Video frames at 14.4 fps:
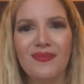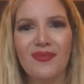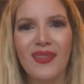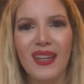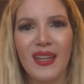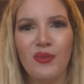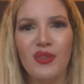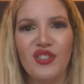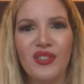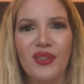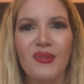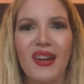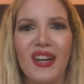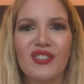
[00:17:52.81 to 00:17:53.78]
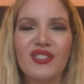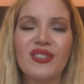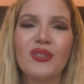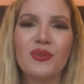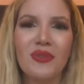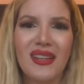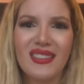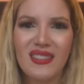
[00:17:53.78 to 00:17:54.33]
in which direction
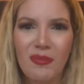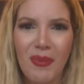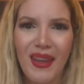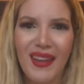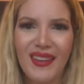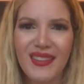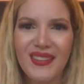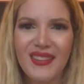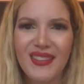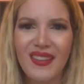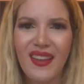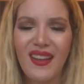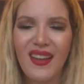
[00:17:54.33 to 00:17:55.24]
to expand